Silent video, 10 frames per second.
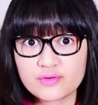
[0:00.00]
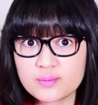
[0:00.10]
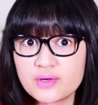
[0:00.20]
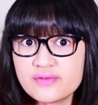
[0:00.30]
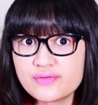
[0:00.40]
For
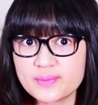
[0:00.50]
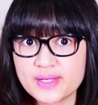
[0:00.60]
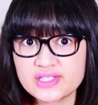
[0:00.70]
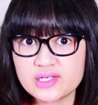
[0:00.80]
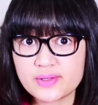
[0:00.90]
more
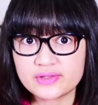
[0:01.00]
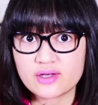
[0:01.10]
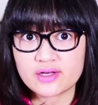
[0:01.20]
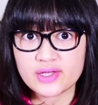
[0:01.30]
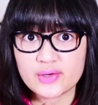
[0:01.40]
information about the
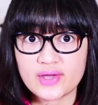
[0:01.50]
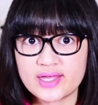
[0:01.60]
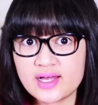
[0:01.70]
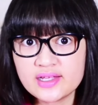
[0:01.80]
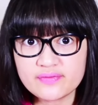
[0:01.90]
audio
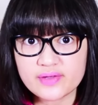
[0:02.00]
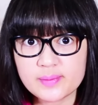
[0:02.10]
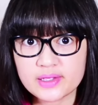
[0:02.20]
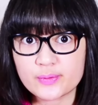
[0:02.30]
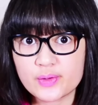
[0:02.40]
and other
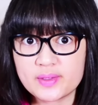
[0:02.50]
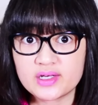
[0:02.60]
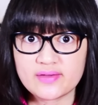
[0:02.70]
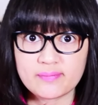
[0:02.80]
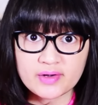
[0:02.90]
filming equipment
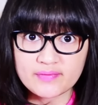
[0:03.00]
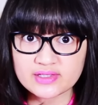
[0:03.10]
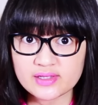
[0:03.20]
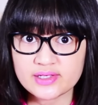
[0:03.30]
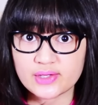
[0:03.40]
I've
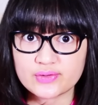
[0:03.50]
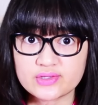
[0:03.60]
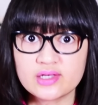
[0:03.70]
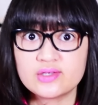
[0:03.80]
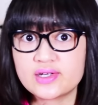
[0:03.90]
previously used,
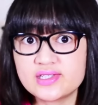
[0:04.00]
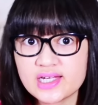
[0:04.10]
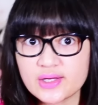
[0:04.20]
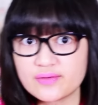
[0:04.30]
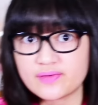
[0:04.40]
you can
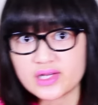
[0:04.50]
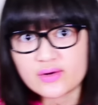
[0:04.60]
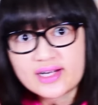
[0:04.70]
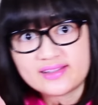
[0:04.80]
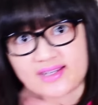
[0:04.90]
check out the video
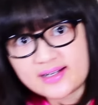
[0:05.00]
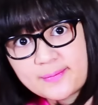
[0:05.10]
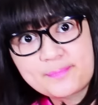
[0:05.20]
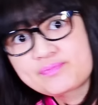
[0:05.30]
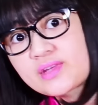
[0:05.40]
right here.
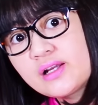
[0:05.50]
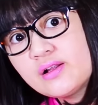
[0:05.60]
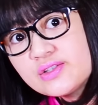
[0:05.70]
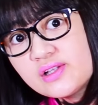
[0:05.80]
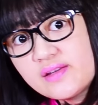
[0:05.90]
I'll
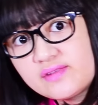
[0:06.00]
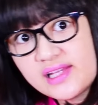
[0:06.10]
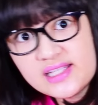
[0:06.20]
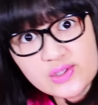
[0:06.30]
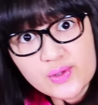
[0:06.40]
also leave the
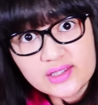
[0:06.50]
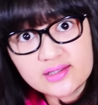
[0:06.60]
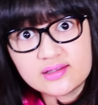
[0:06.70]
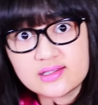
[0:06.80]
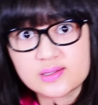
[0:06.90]
link to it in
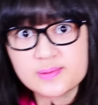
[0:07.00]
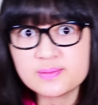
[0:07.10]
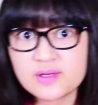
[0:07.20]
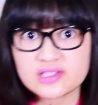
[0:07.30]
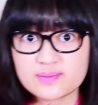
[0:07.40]
the description
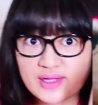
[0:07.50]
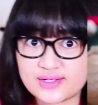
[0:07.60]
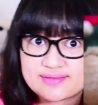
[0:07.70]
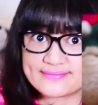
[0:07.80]
box below.